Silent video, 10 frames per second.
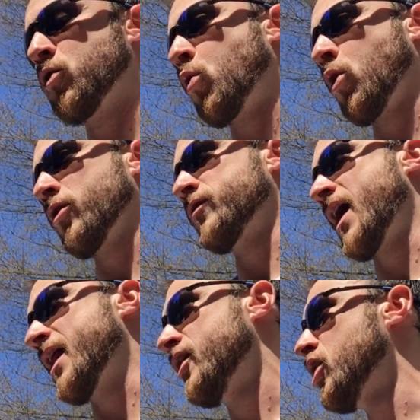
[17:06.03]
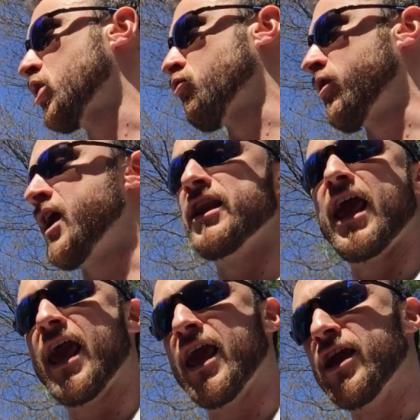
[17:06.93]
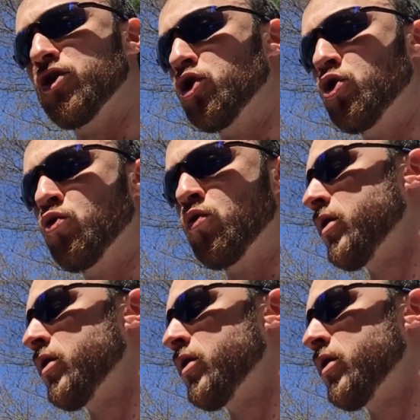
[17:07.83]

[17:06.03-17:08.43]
or that create a new